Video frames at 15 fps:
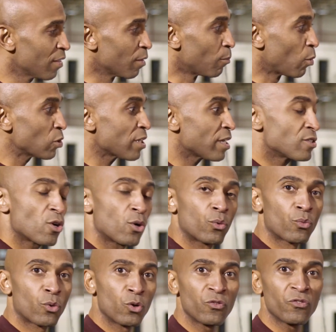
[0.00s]
The
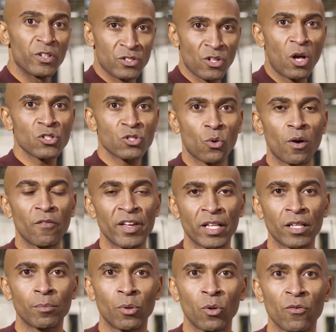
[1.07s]
multi-tone roof is also
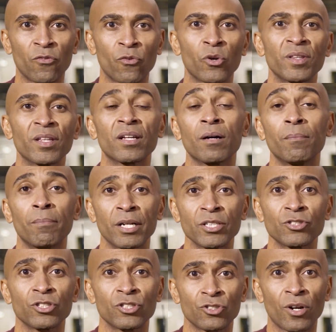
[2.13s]
available for the
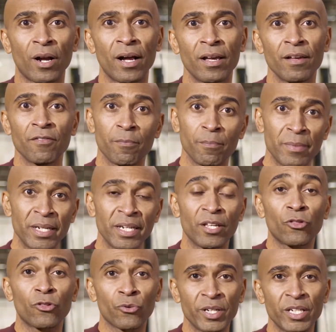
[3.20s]
combustion drive
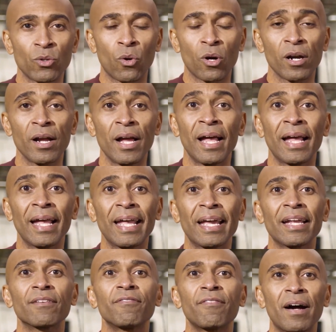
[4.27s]
Mini 3-door
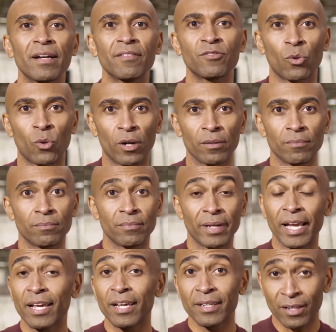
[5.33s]
and 5-door,
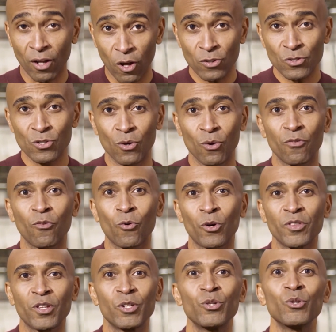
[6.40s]
and also
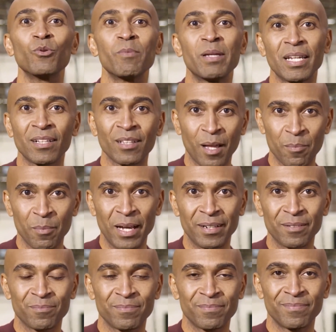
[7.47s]
for the new Mini Clubman.